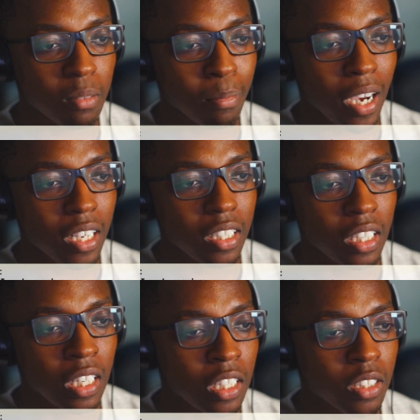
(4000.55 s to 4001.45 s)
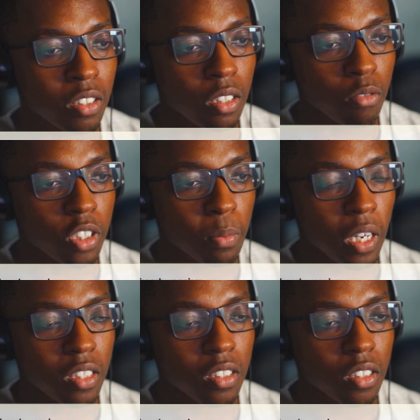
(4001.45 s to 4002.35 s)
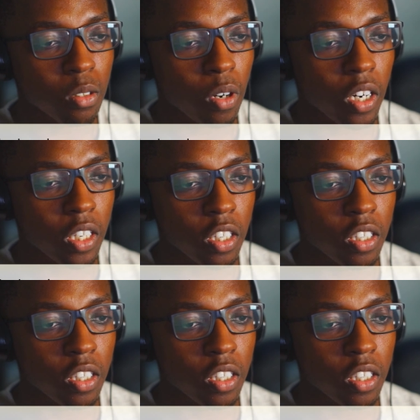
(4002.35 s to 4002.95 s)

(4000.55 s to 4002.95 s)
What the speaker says: to response to our current mood.